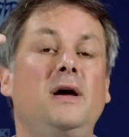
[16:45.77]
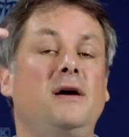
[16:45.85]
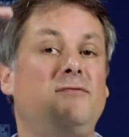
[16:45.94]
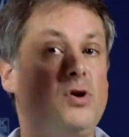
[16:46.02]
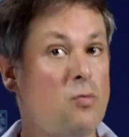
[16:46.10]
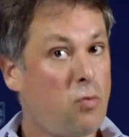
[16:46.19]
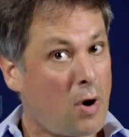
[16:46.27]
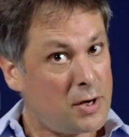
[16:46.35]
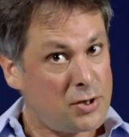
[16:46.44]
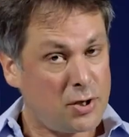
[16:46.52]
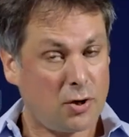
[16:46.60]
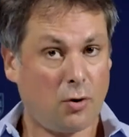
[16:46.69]
if you
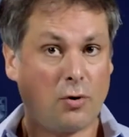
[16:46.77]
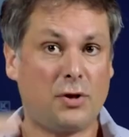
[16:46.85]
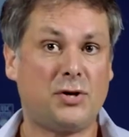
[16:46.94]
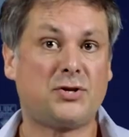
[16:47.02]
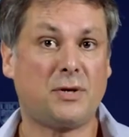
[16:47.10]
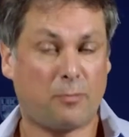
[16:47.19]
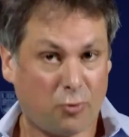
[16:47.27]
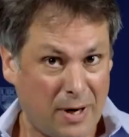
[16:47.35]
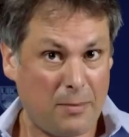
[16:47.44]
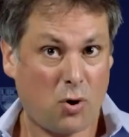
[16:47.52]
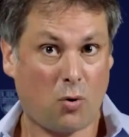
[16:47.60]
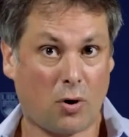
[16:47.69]
want to go to the
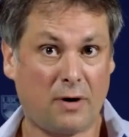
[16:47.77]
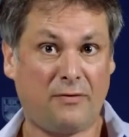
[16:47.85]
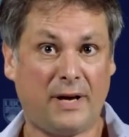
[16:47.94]
Supreme Court